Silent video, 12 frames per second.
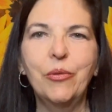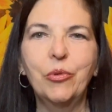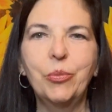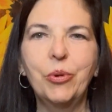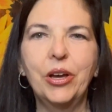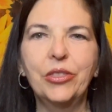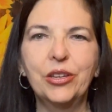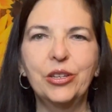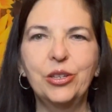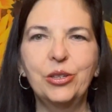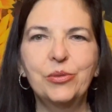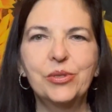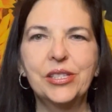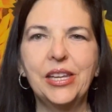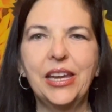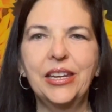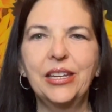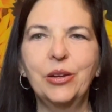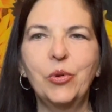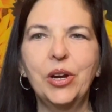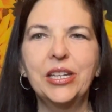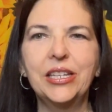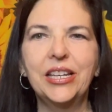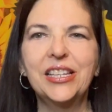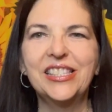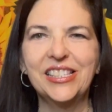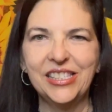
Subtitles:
we bought the new standing white desk.